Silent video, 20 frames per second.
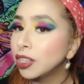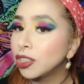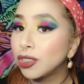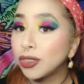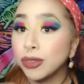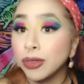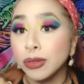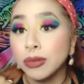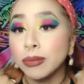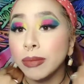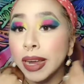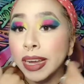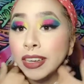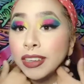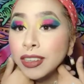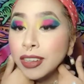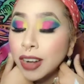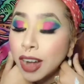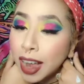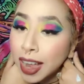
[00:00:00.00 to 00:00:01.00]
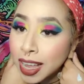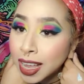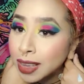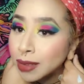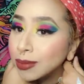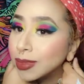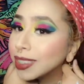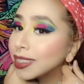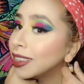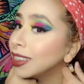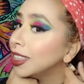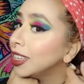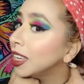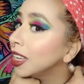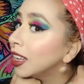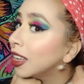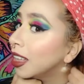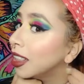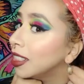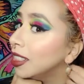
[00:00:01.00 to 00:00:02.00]
Just a reminder, I am
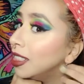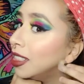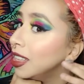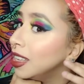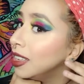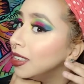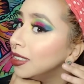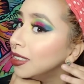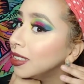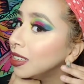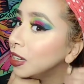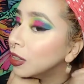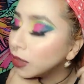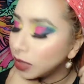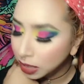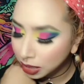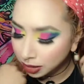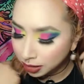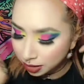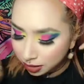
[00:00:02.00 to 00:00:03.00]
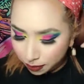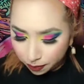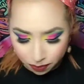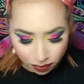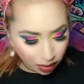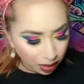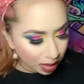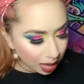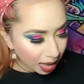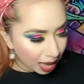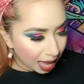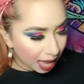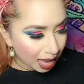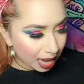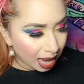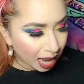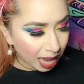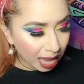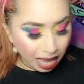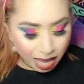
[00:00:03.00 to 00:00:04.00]
selling these earrings
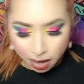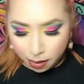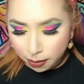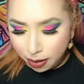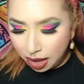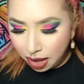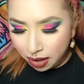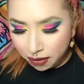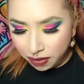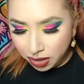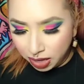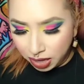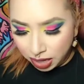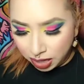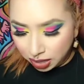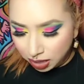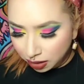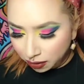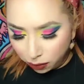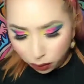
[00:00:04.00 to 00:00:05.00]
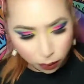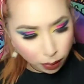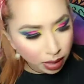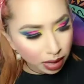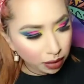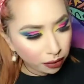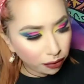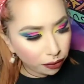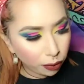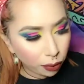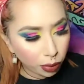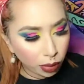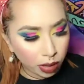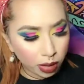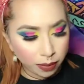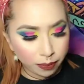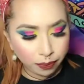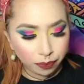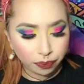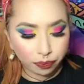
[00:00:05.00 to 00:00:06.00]
and I am having a giveaway
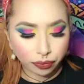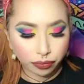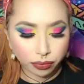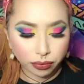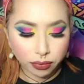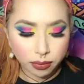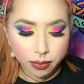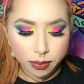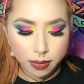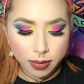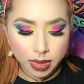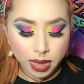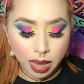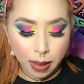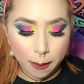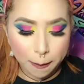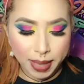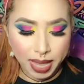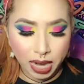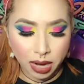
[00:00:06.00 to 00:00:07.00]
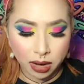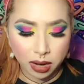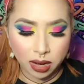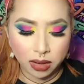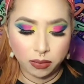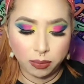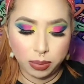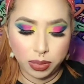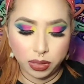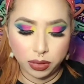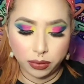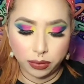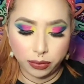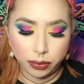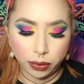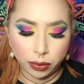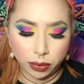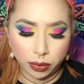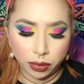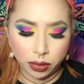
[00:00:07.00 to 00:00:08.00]
for a pair of
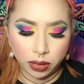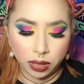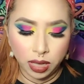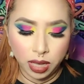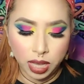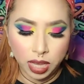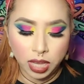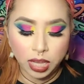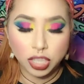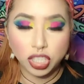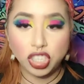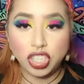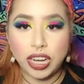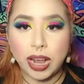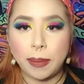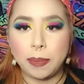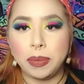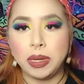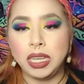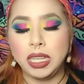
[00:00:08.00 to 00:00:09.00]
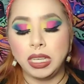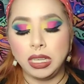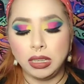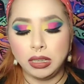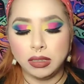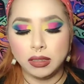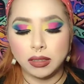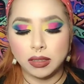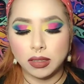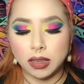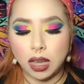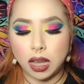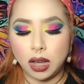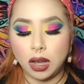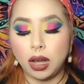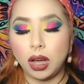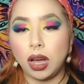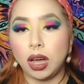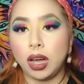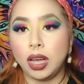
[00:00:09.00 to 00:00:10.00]
beautiful Japanese
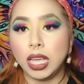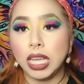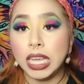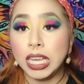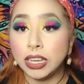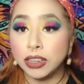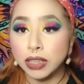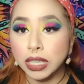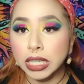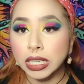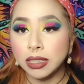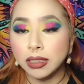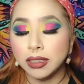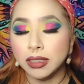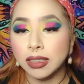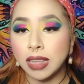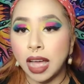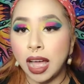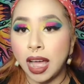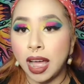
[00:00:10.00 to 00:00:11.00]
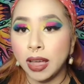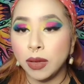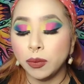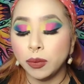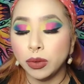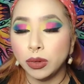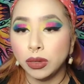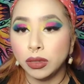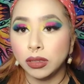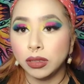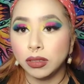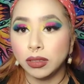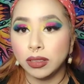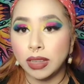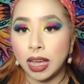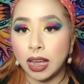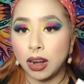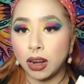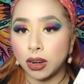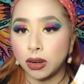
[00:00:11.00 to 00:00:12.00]
earrings that I will
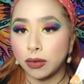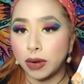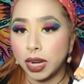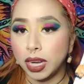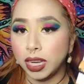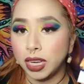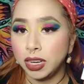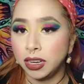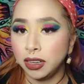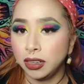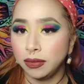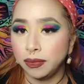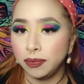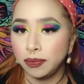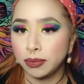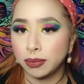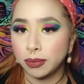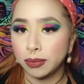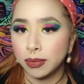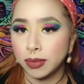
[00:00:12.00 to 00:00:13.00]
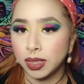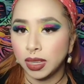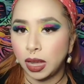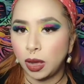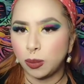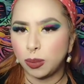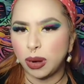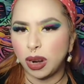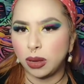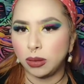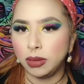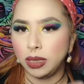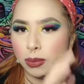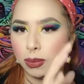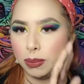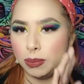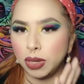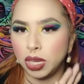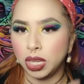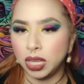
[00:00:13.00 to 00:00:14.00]
that are right here. I'll probably
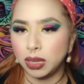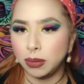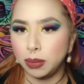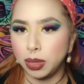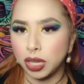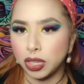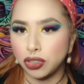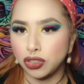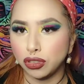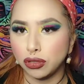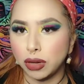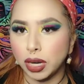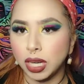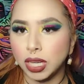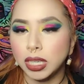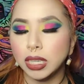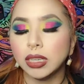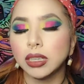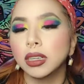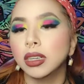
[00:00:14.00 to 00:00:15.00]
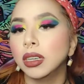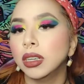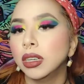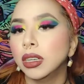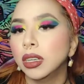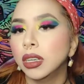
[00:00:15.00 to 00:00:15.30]
be putting a picture right here.